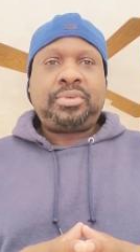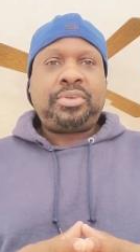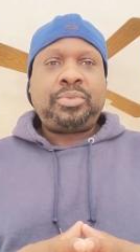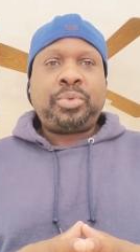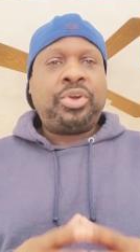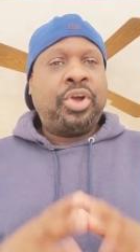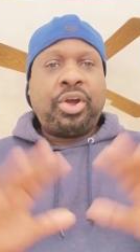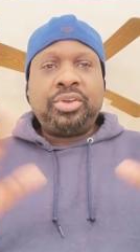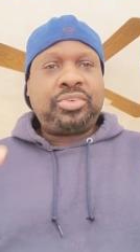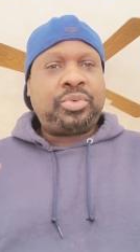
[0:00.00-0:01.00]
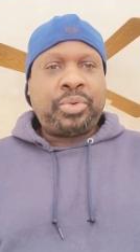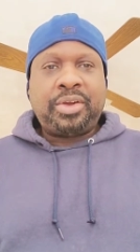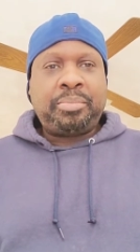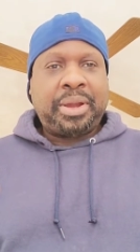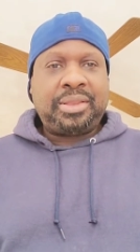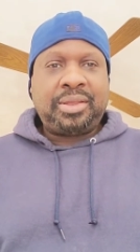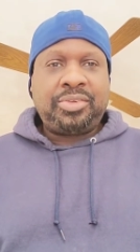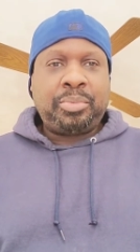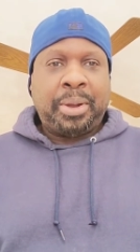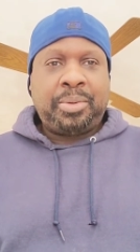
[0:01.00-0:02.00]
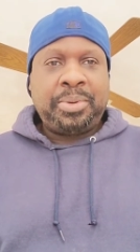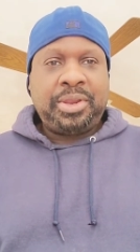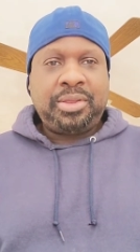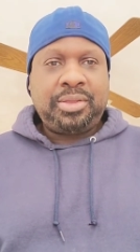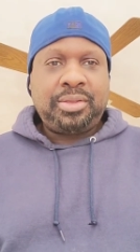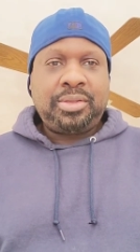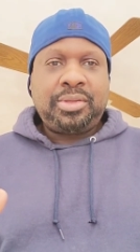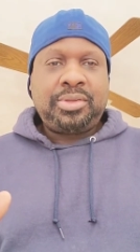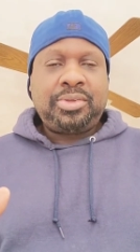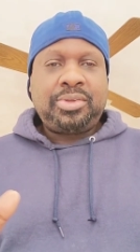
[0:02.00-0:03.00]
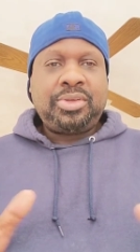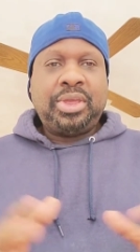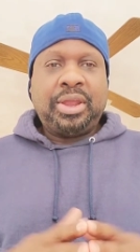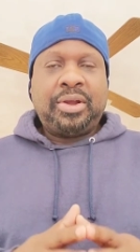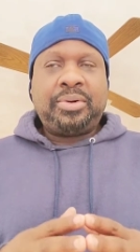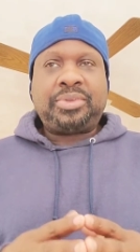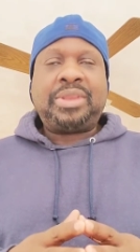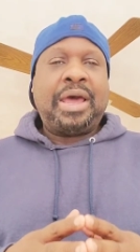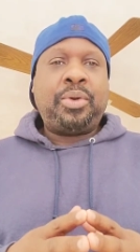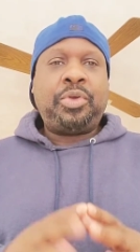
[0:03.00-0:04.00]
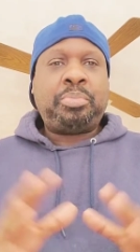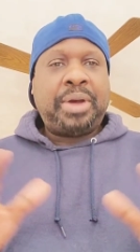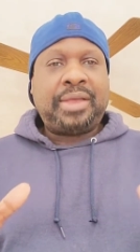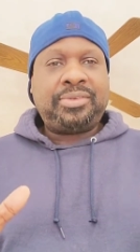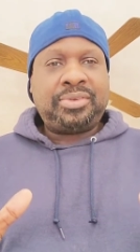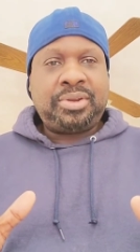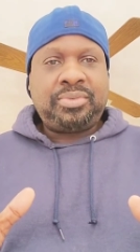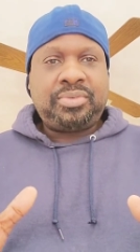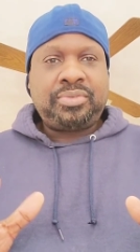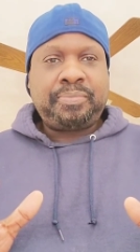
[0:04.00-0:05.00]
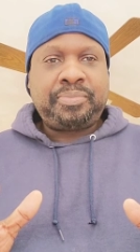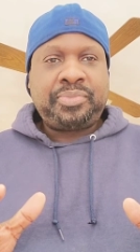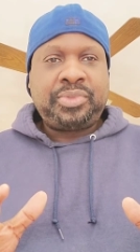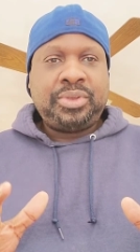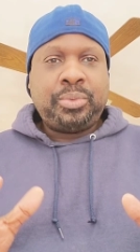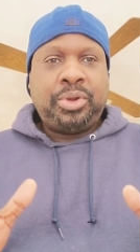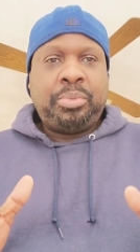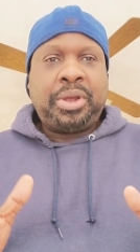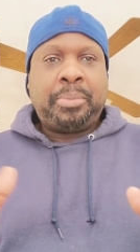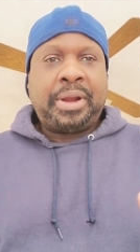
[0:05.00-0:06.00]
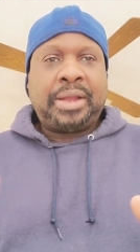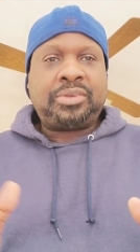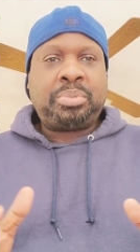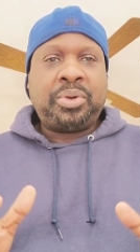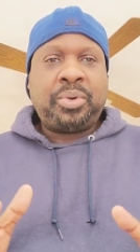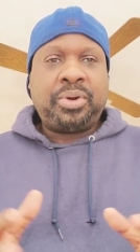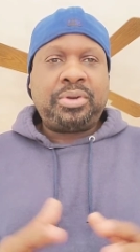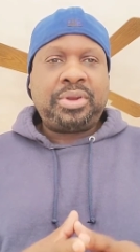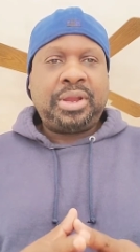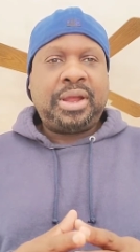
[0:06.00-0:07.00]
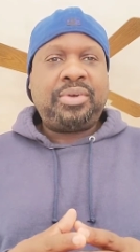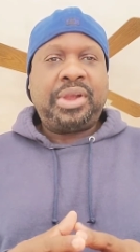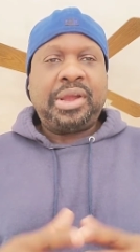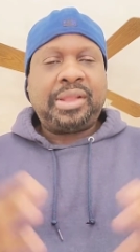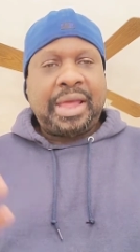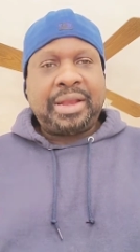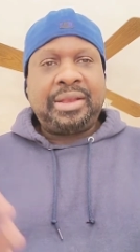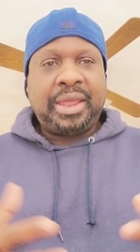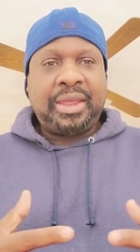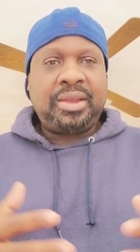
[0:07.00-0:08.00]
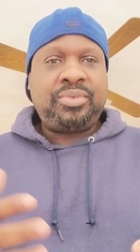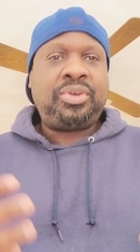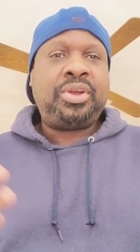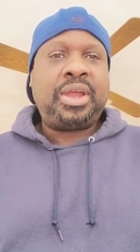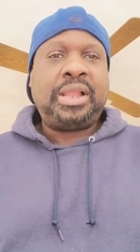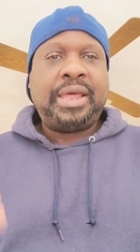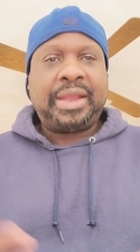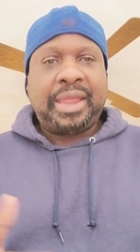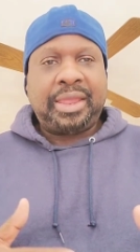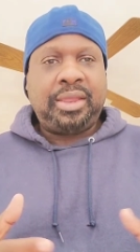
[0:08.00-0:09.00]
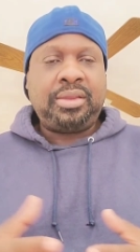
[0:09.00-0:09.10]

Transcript: regardless of what everybody thinks about me. You know, it's not always positive when you become an entrepreneur. You're going to hear a lot of negative. You're going to have a lot of hate.